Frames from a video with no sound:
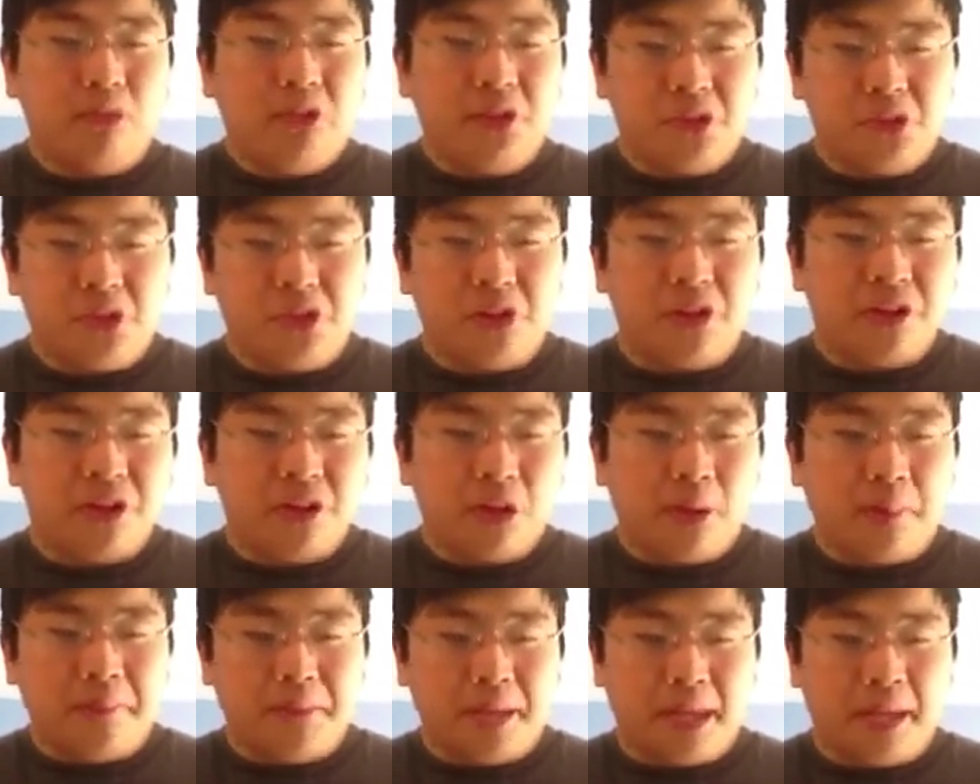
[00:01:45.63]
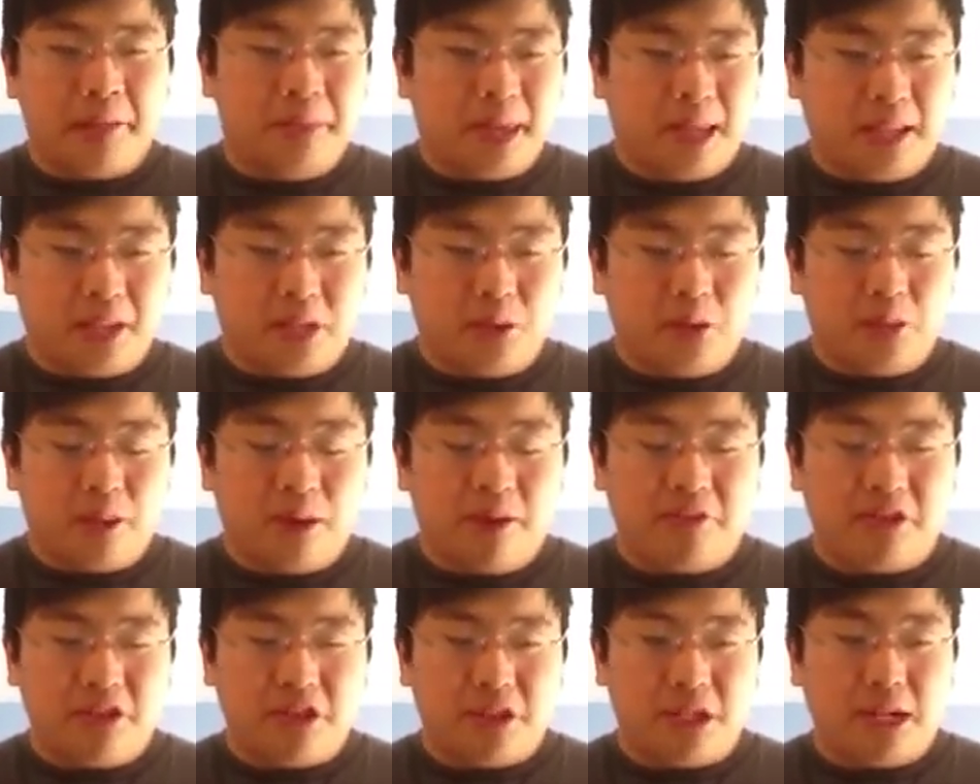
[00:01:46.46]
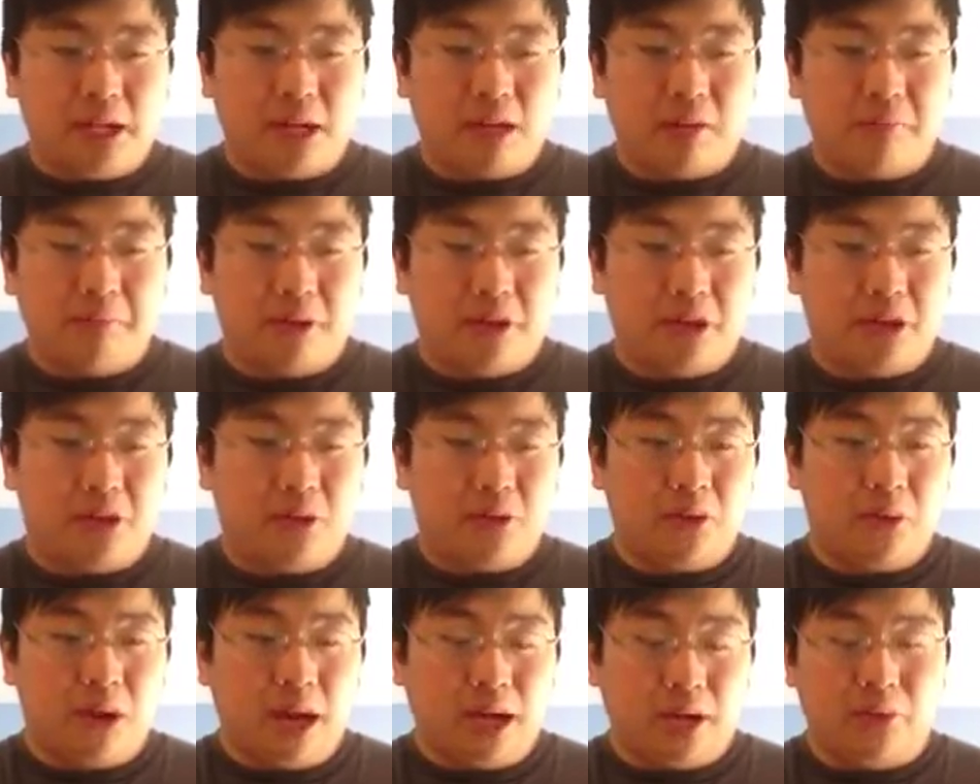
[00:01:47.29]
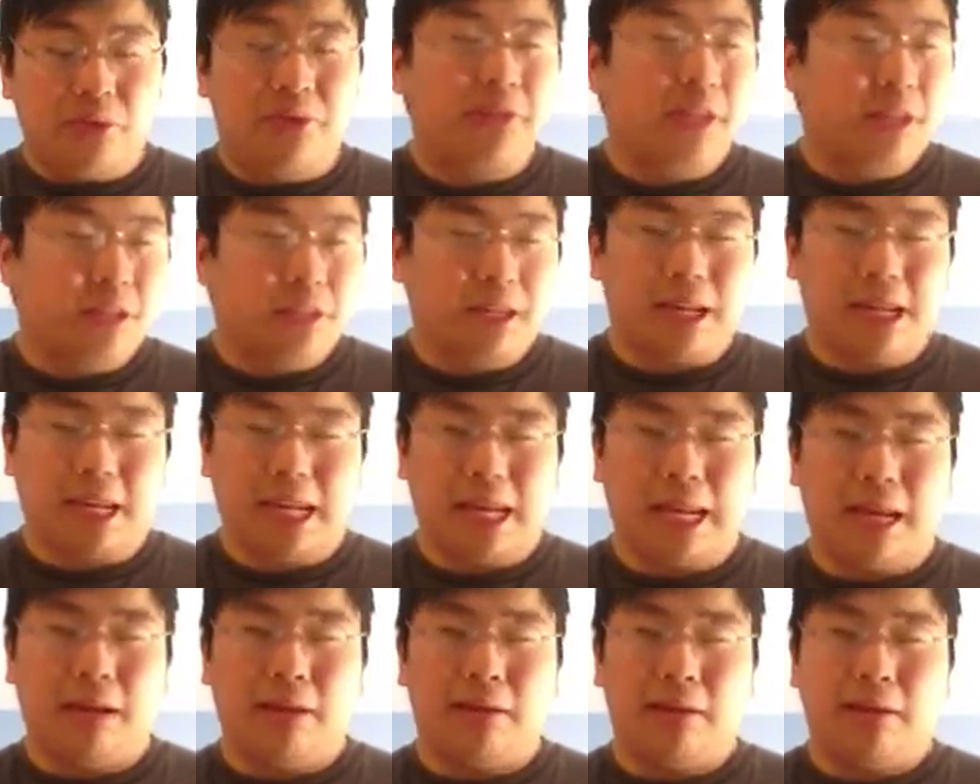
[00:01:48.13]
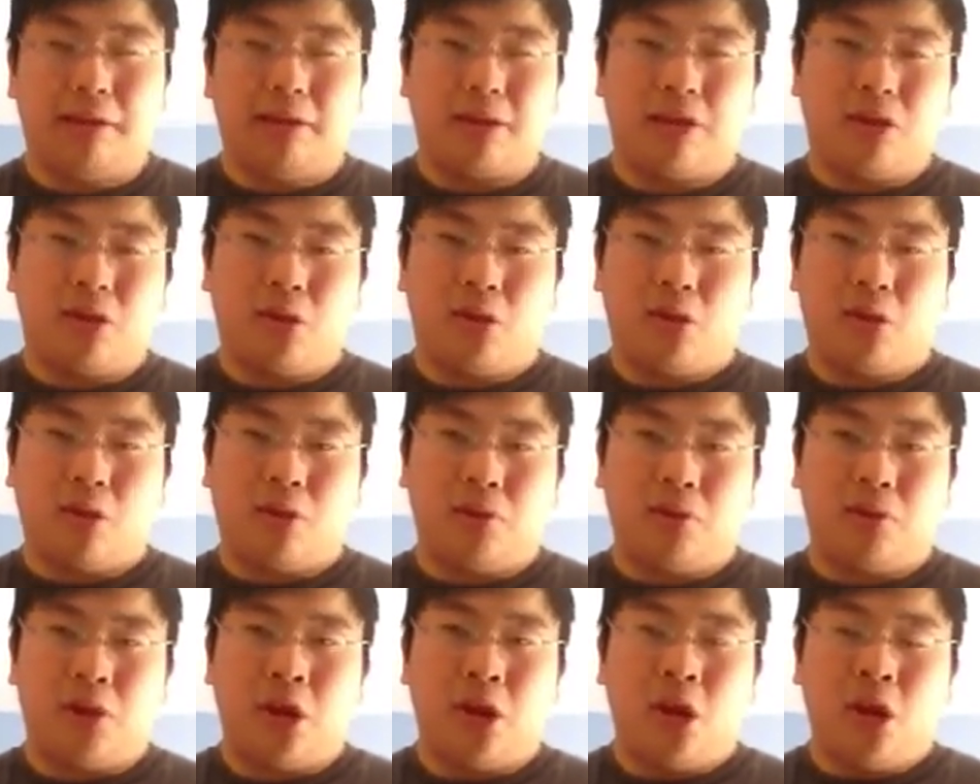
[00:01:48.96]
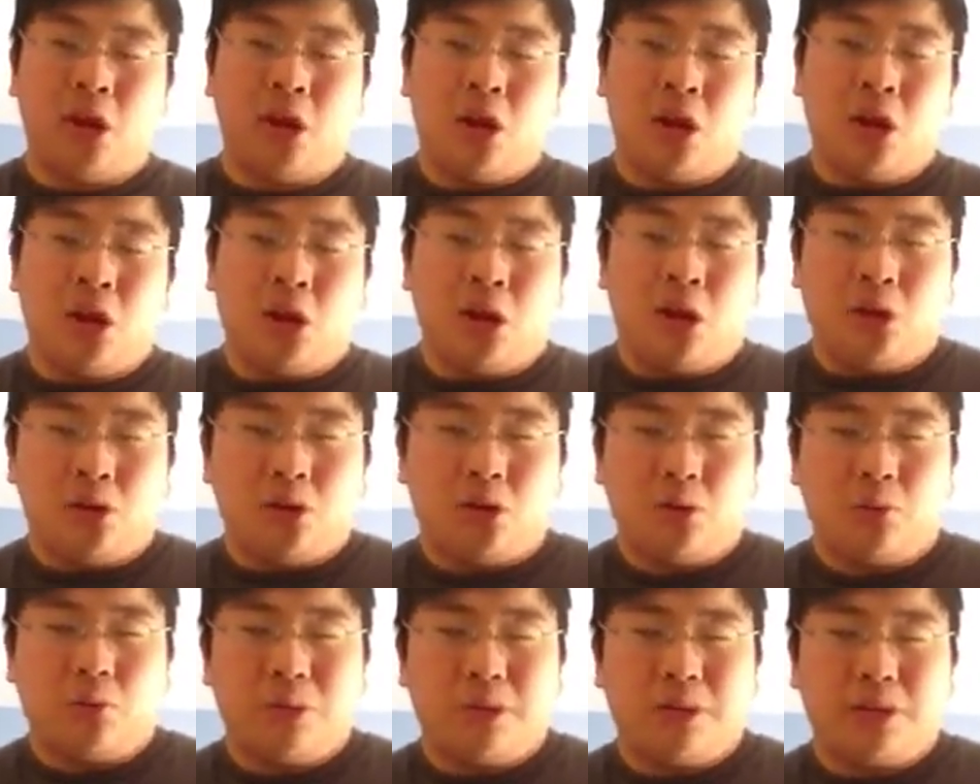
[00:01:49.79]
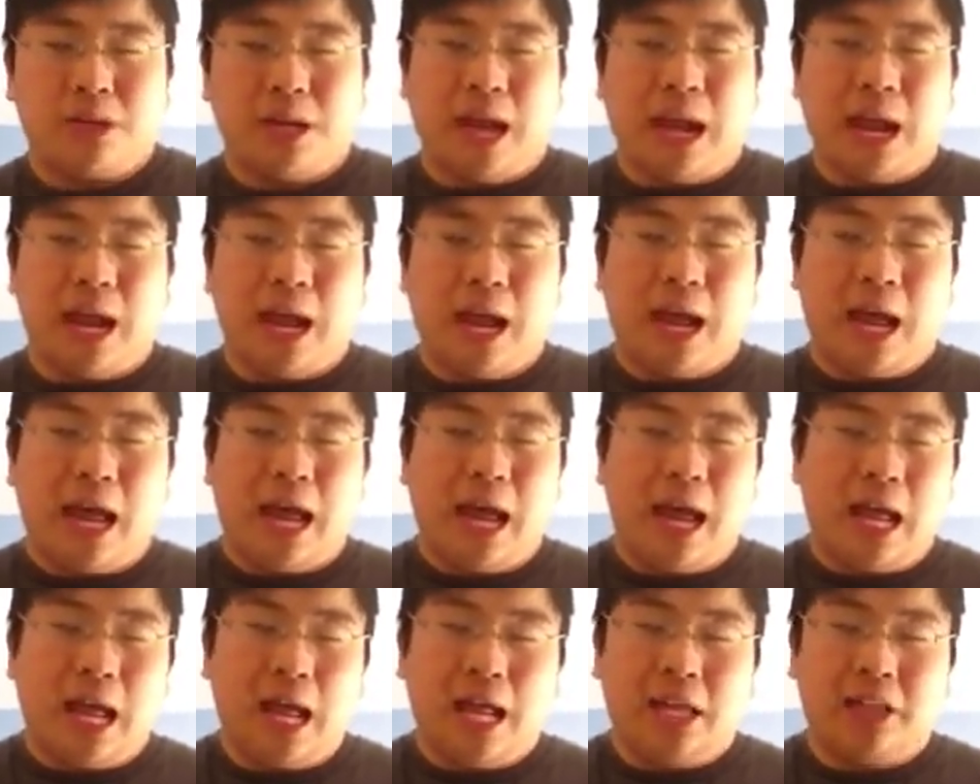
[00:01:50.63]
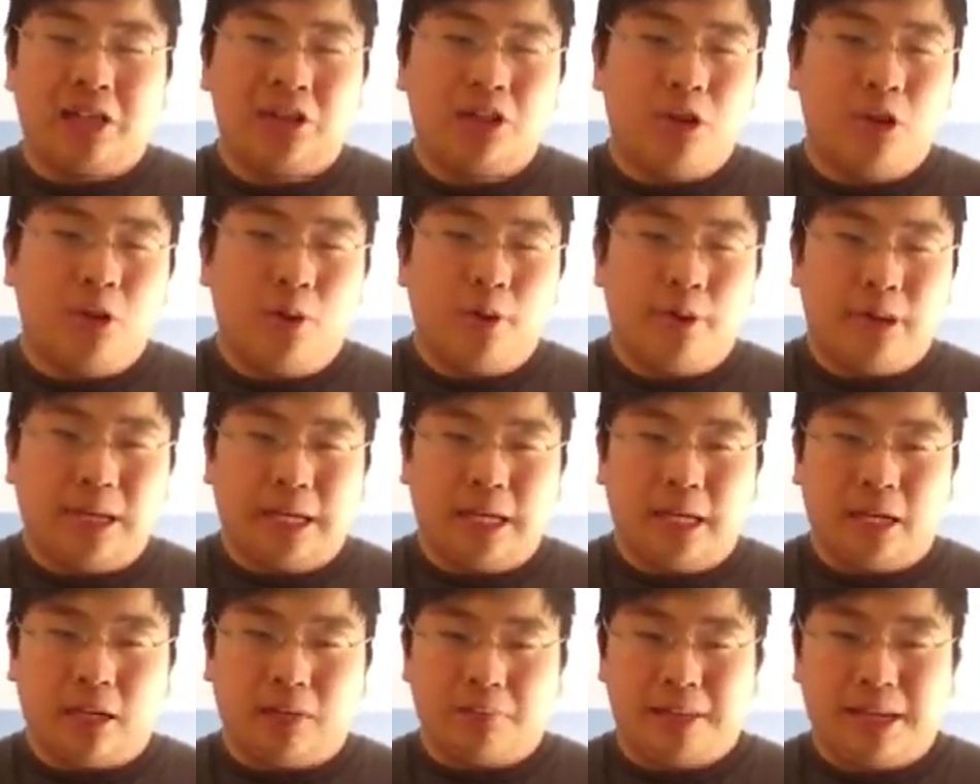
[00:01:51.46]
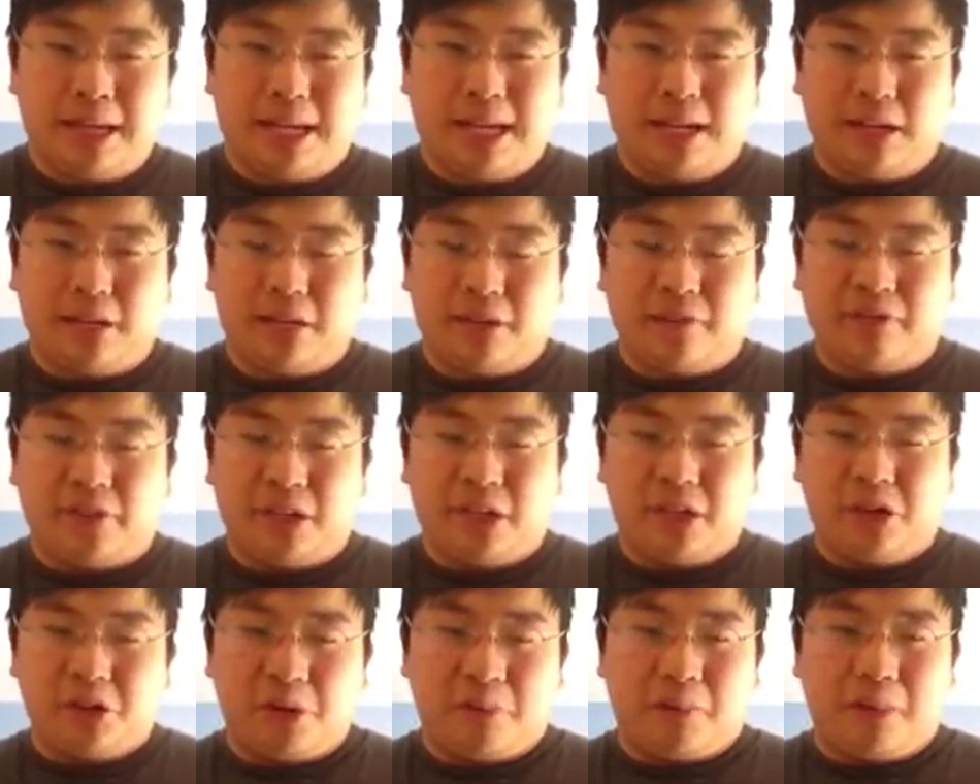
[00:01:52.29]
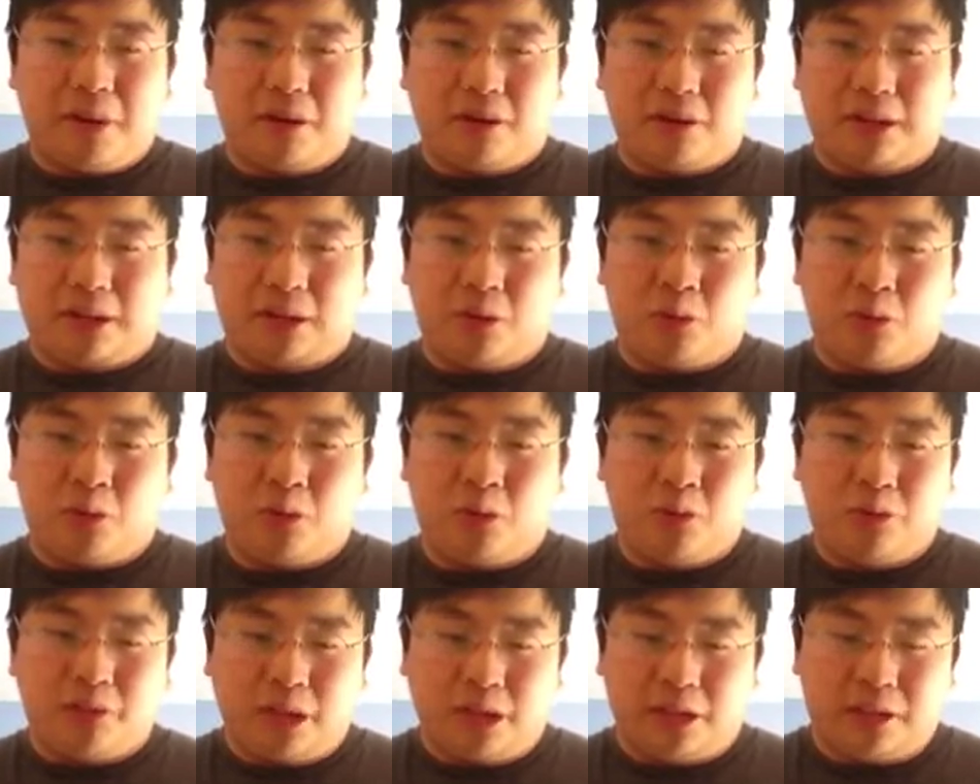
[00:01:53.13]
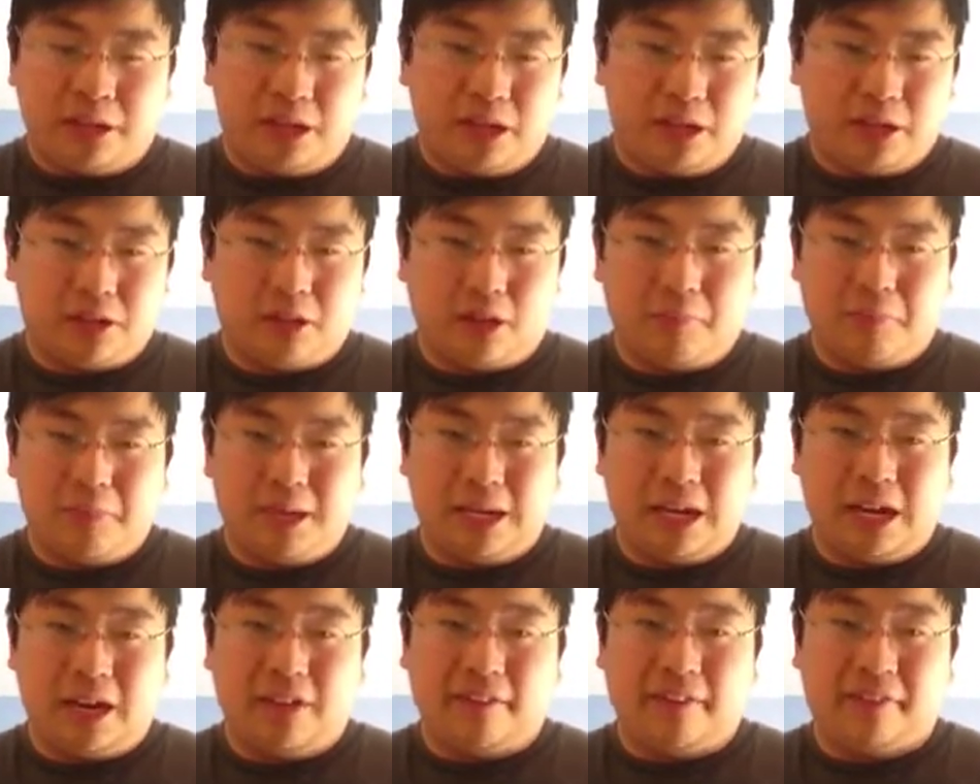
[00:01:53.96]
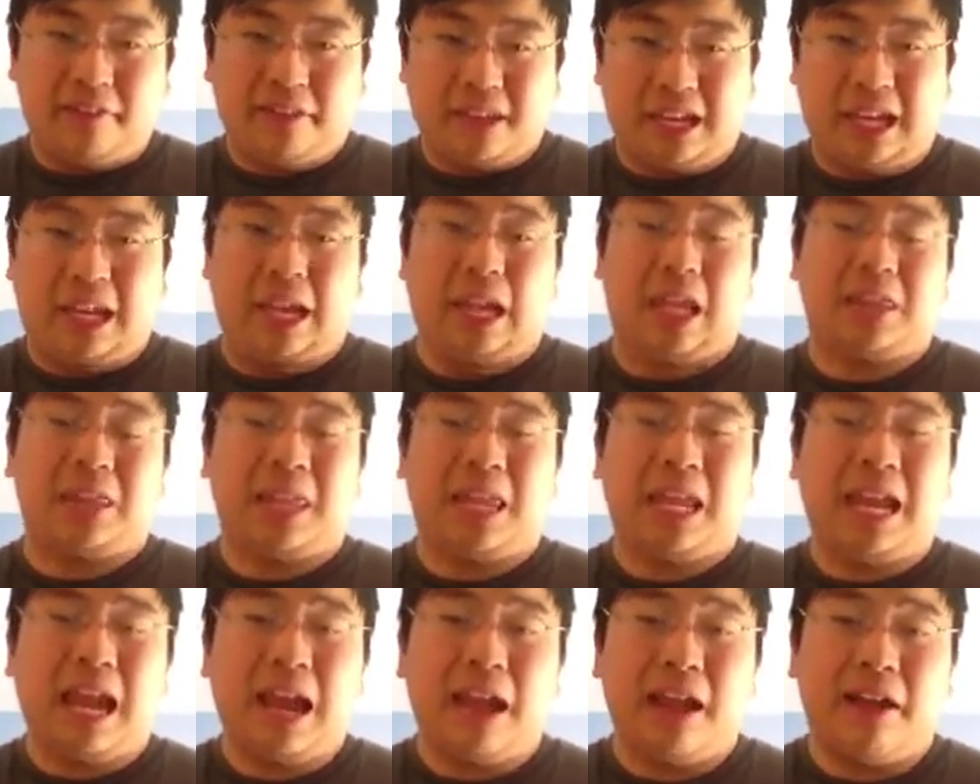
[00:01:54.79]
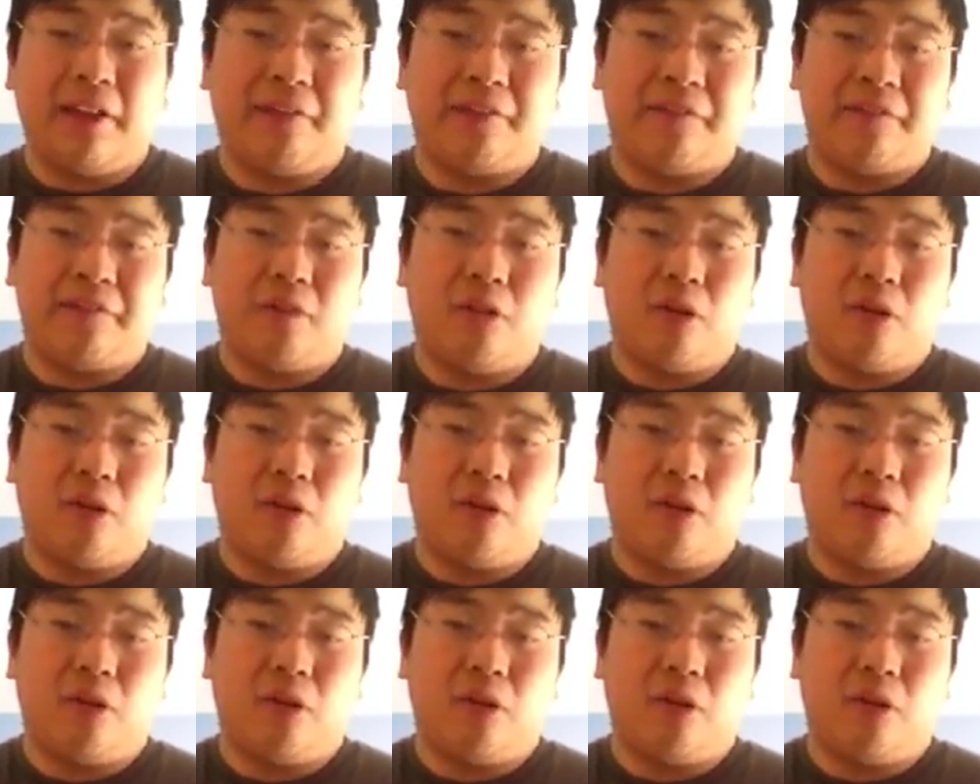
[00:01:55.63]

there are some teams that do have a chance, but I don't think they can. So, which I saw ESPN's video about like who they think is gonna be AFC, and they have